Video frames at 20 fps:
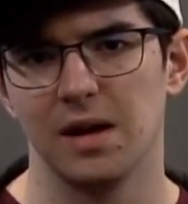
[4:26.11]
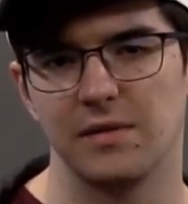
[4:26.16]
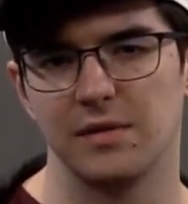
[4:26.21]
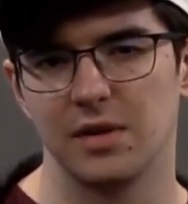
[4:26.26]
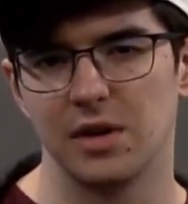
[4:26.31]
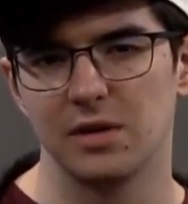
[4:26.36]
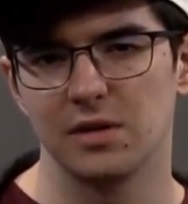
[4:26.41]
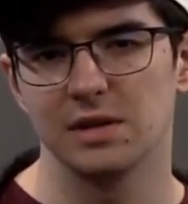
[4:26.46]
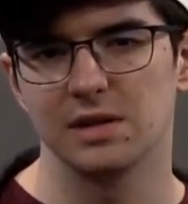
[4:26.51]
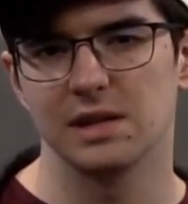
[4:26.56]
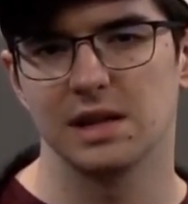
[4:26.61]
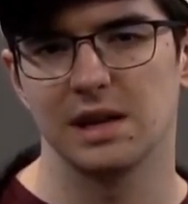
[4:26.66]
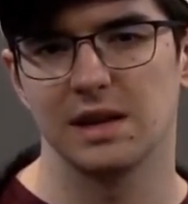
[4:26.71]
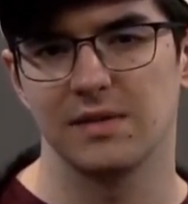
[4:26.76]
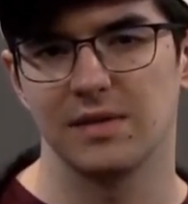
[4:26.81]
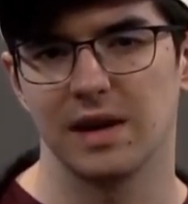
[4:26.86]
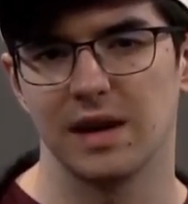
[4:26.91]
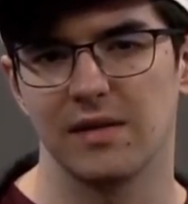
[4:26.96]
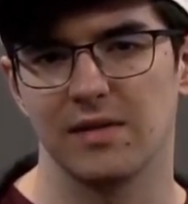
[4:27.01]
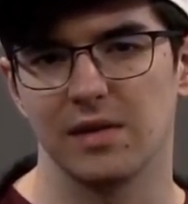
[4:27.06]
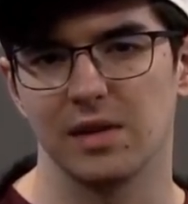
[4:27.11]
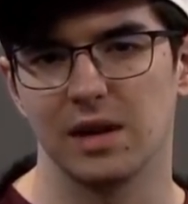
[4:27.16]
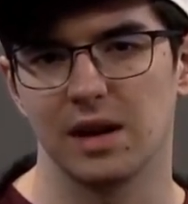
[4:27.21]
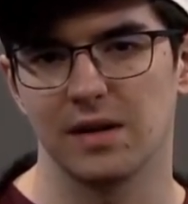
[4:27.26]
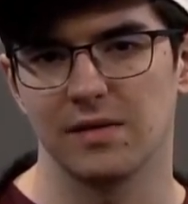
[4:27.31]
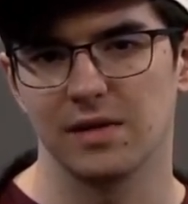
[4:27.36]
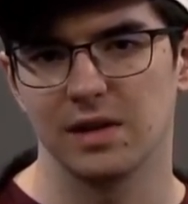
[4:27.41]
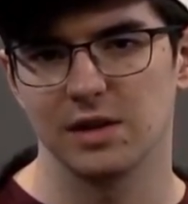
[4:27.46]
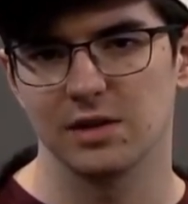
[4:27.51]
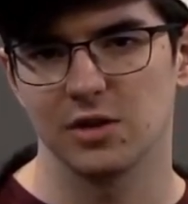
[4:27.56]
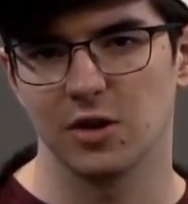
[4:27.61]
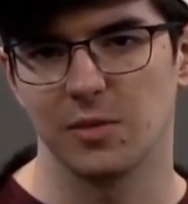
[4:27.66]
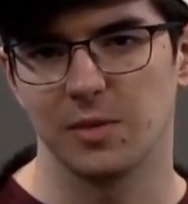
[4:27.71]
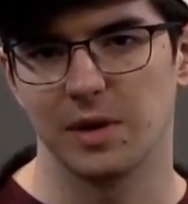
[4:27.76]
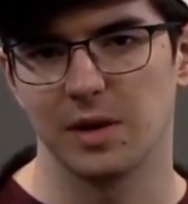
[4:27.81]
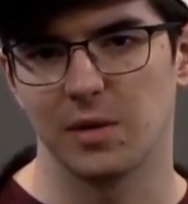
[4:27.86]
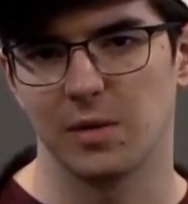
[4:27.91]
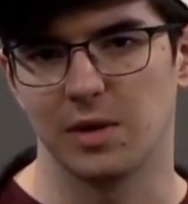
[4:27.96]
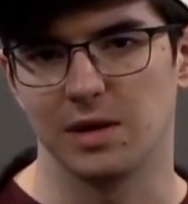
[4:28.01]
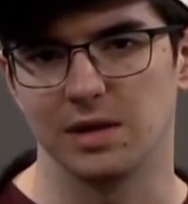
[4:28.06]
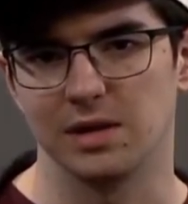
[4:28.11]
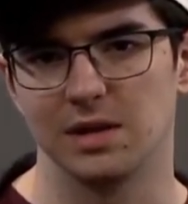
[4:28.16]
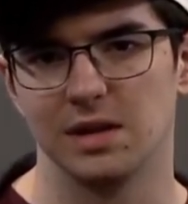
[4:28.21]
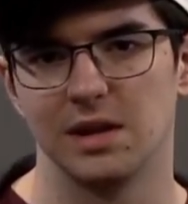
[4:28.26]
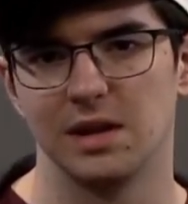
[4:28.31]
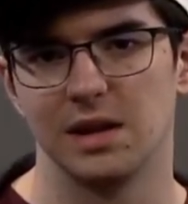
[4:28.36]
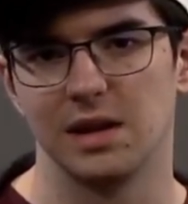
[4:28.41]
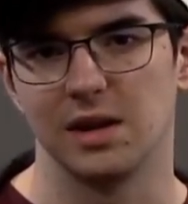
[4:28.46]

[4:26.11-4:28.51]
I've noticed that if I have a lot of things open at once,